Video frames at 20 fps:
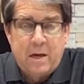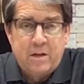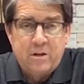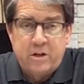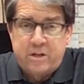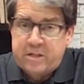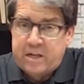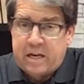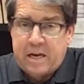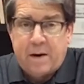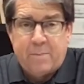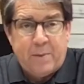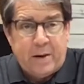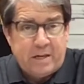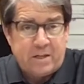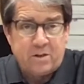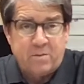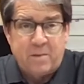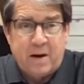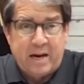So you say, yeah,
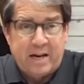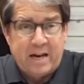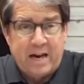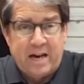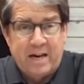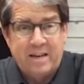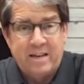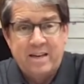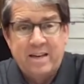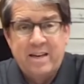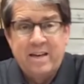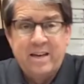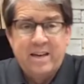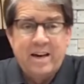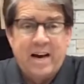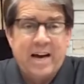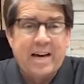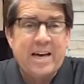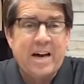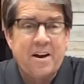Pastor Mike, I
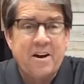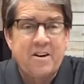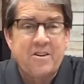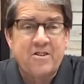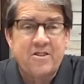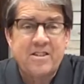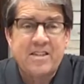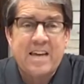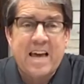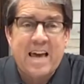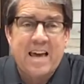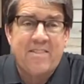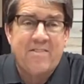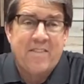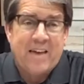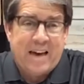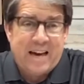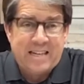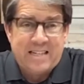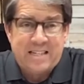kind of
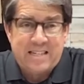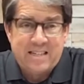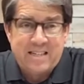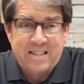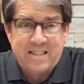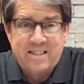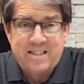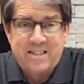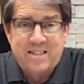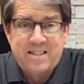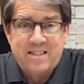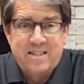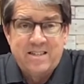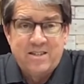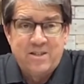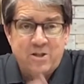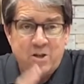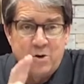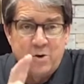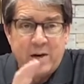understand that.
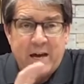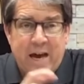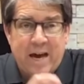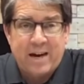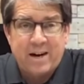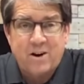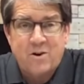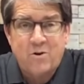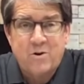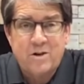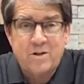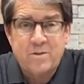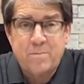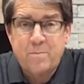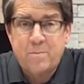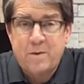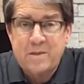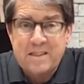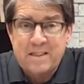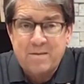Two categories.
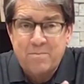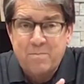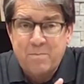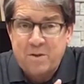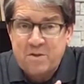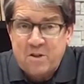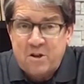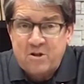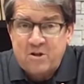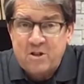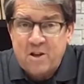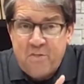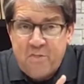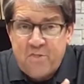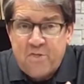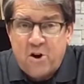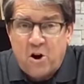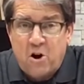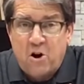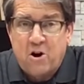But there's a
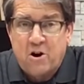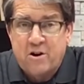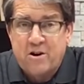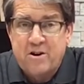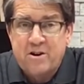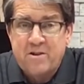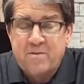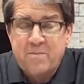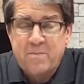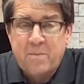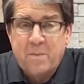third.